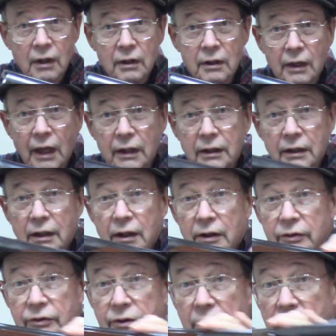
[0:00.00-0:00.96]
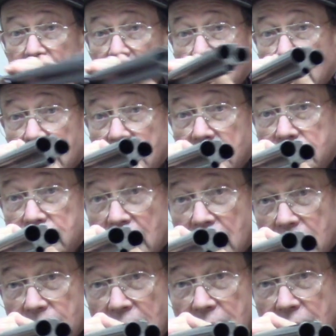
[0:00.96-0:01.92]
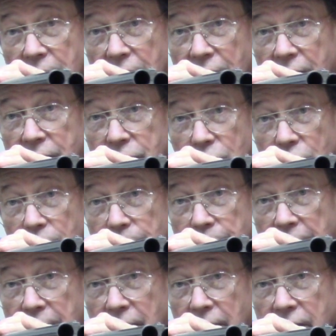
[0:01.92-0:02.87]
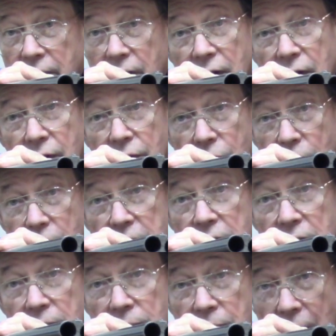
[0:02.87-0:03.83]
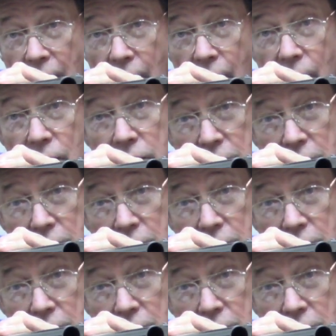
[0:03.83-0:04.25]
That is the German and European three-barreled